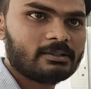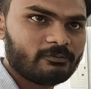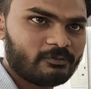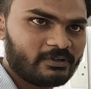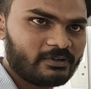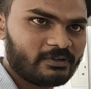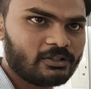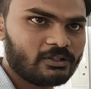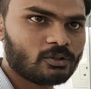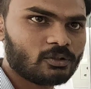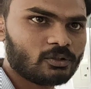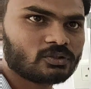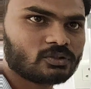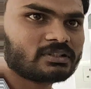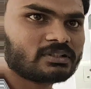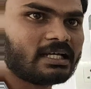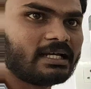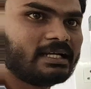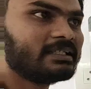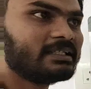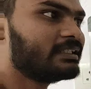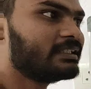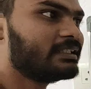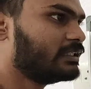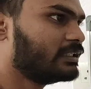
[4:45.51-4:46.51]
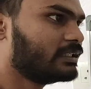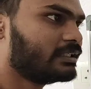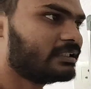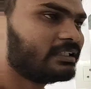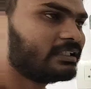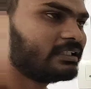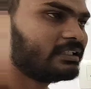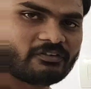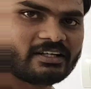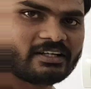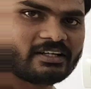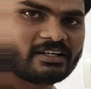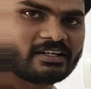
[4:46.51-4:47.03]
videos, and
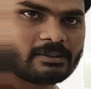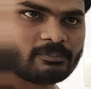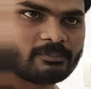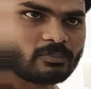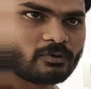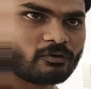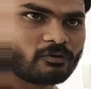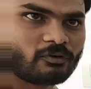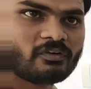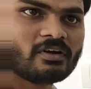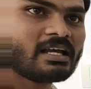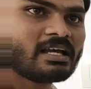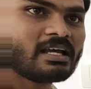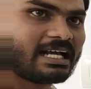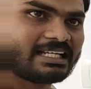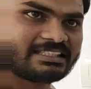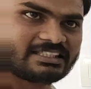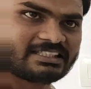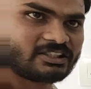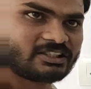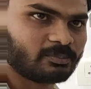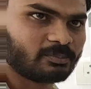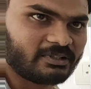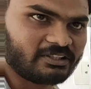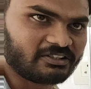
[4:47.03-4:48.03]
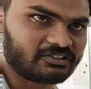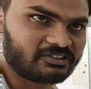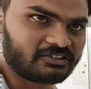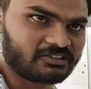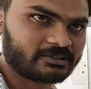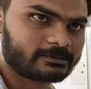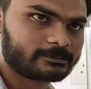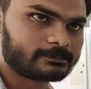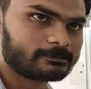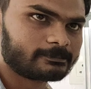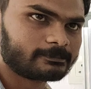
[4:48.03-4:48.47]
different type of assessments.